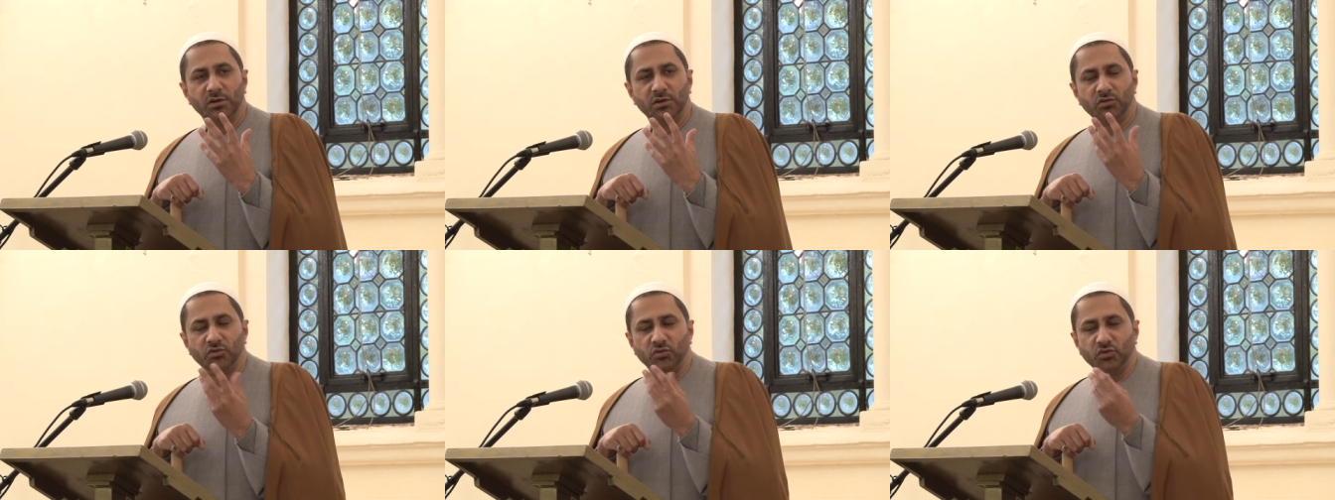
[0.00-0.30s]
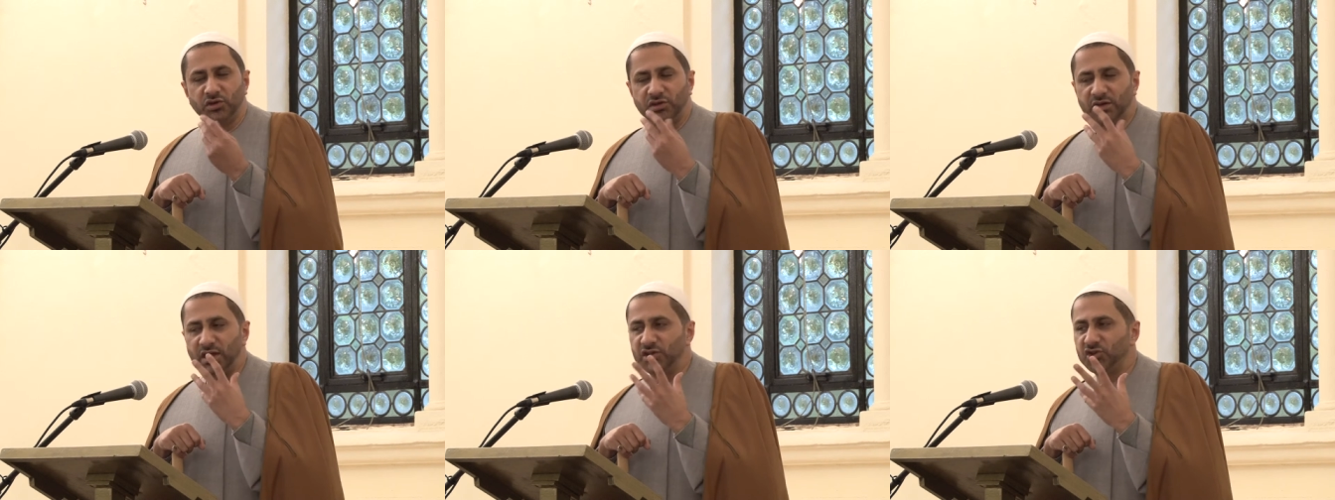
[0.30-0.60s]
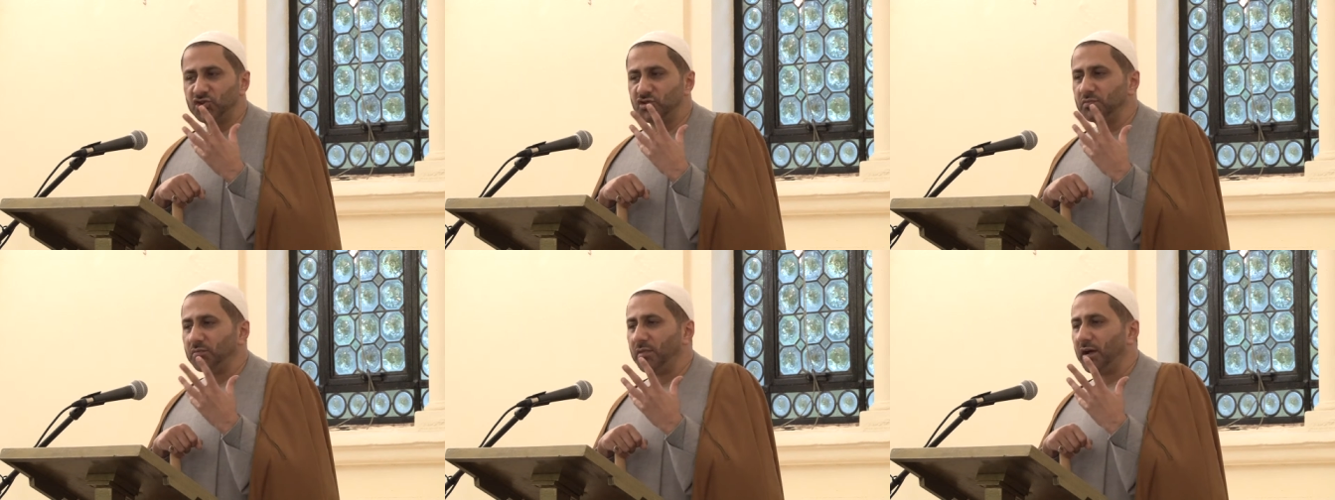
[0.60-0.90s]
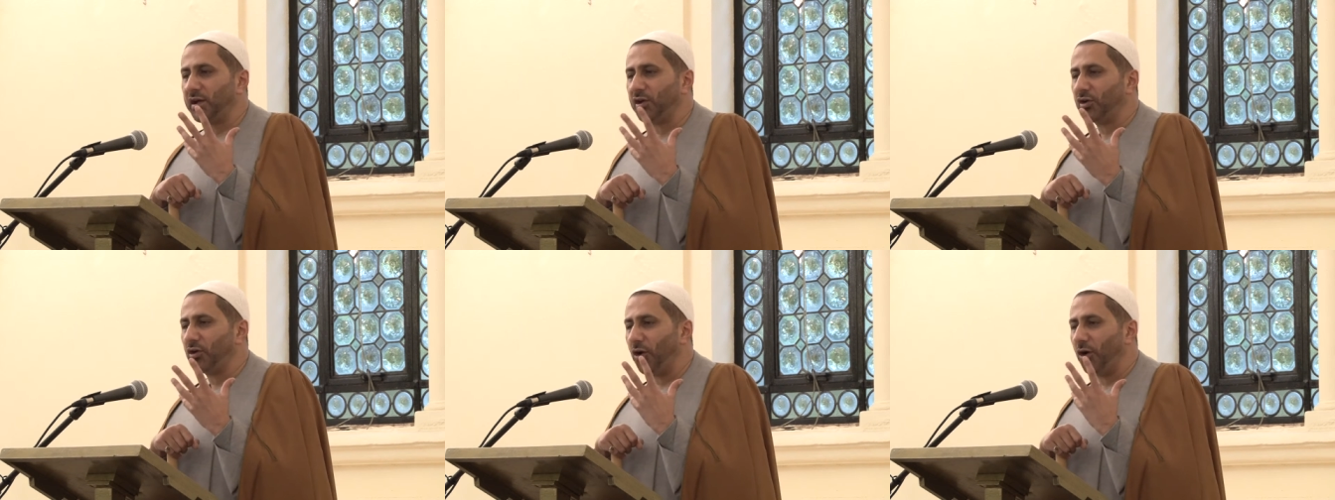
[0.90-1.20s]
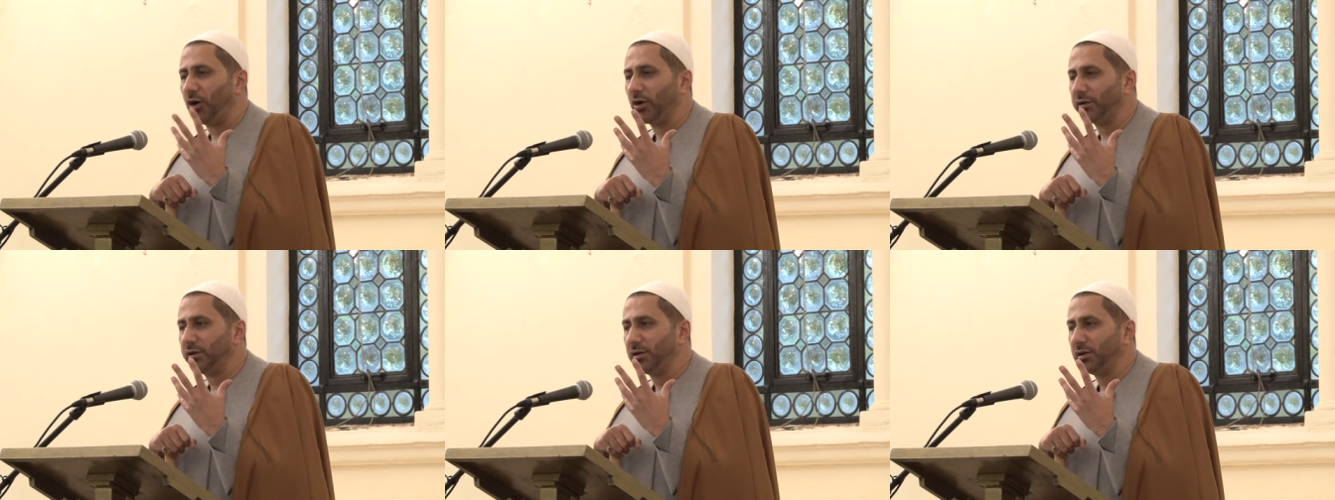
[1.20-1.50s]
to touch my
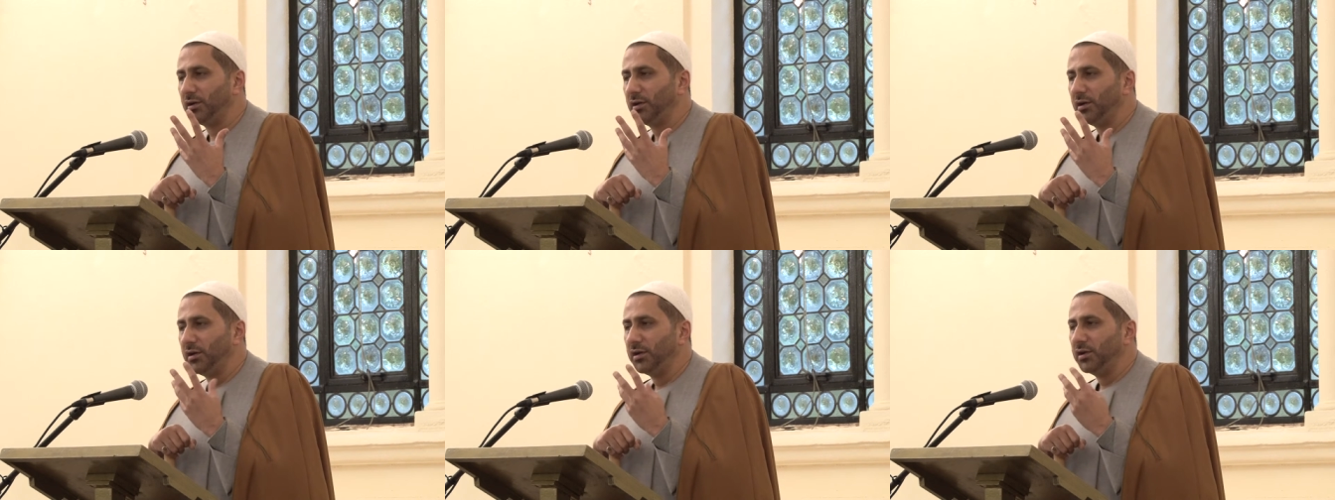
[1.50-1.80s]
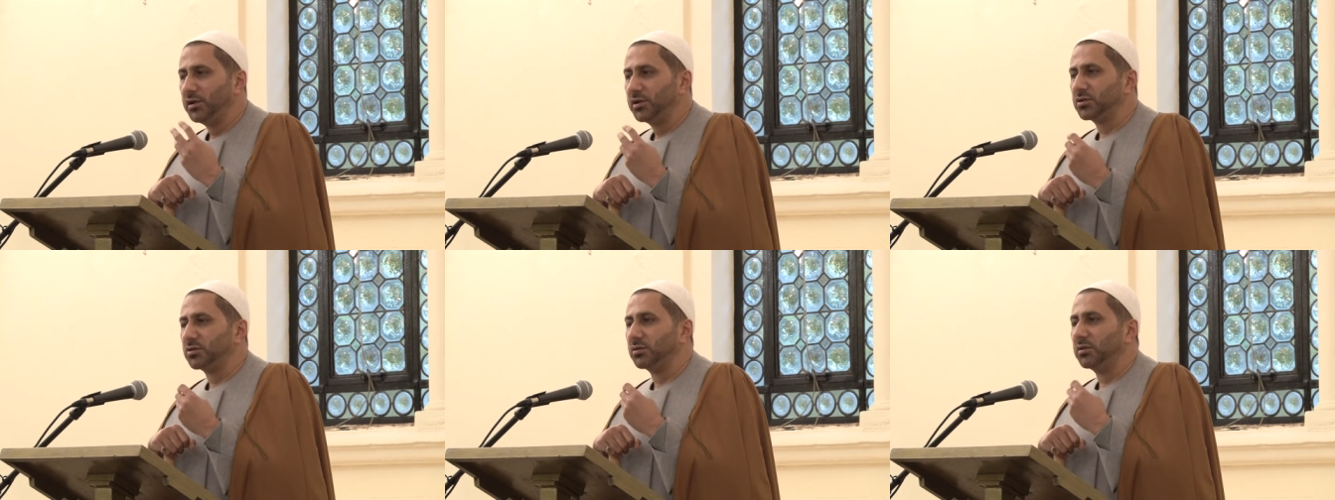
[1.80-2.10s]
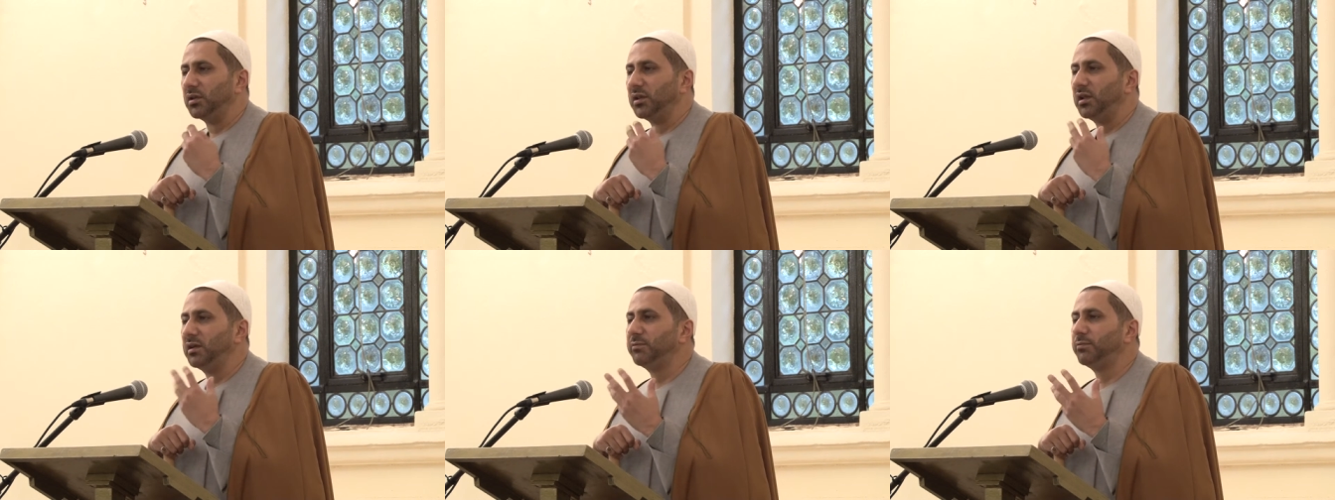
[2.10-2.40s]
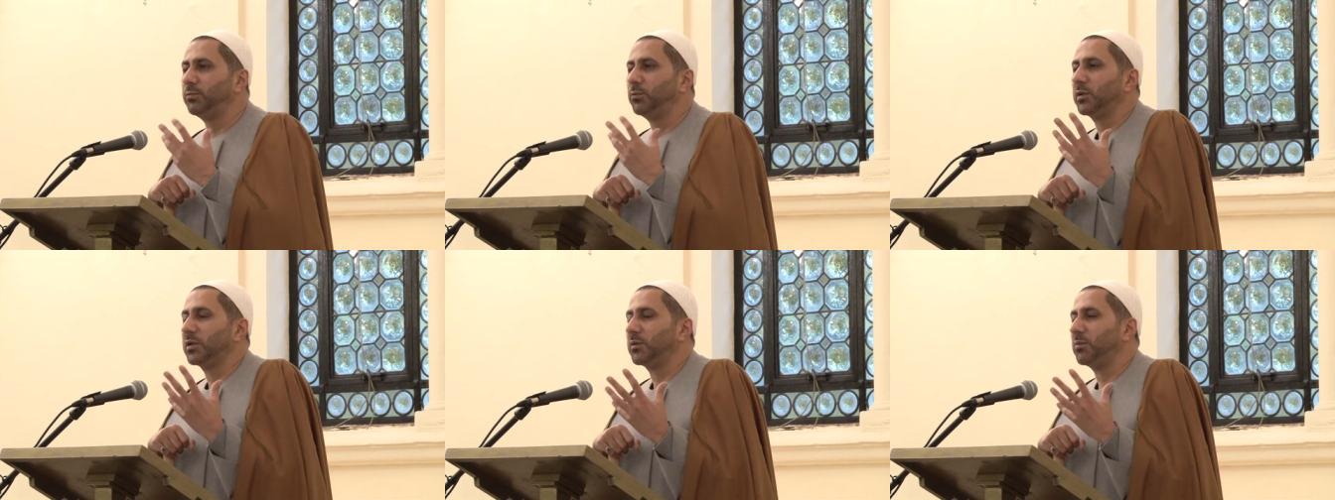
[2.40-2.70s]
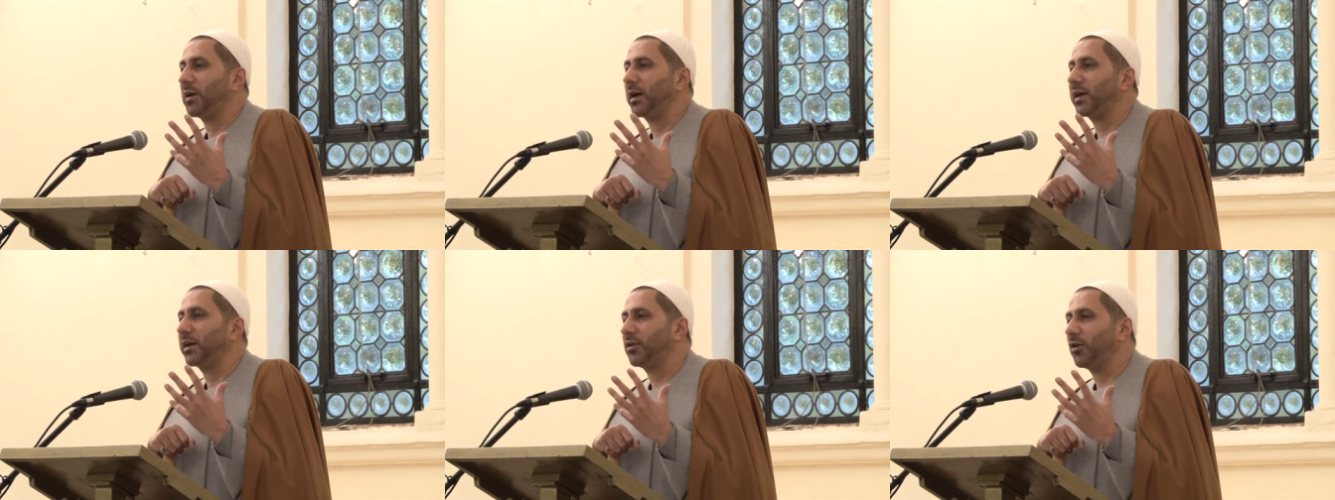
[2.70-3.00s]
God, to live with
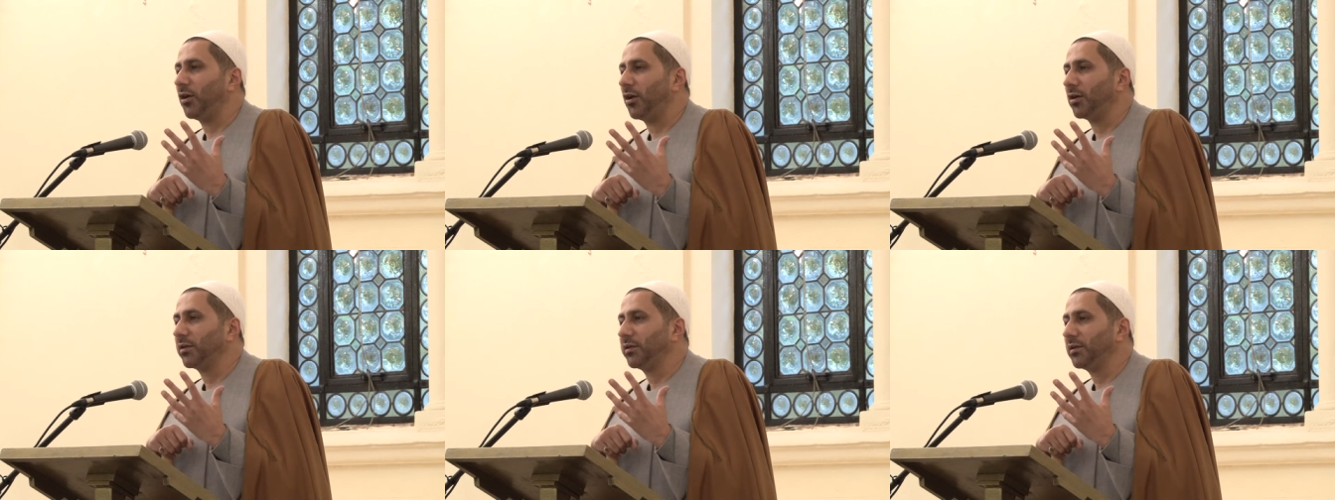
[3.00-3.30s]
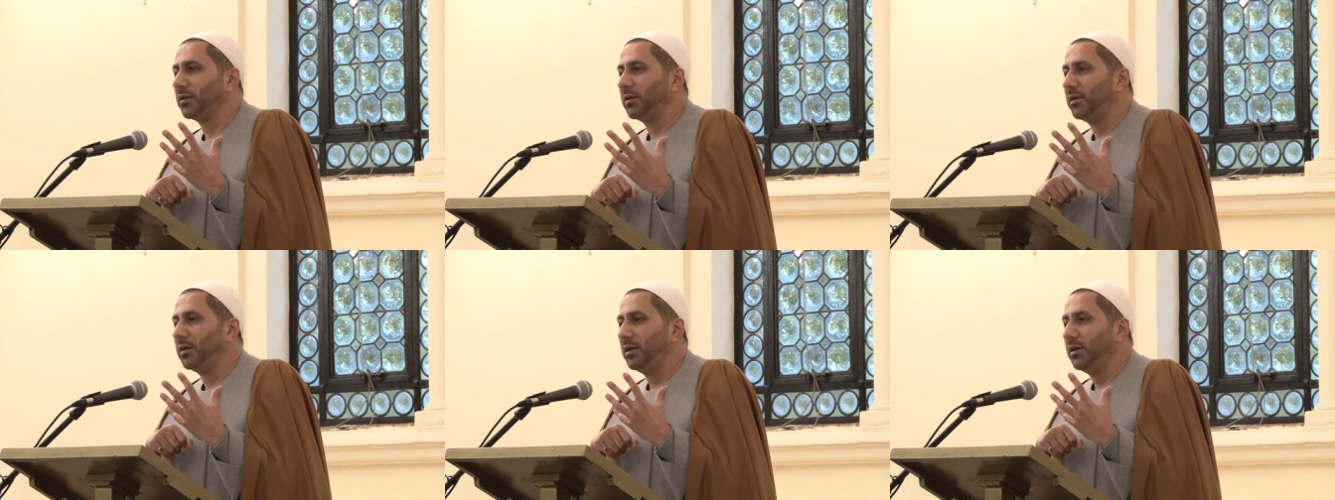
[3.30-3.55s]
my God.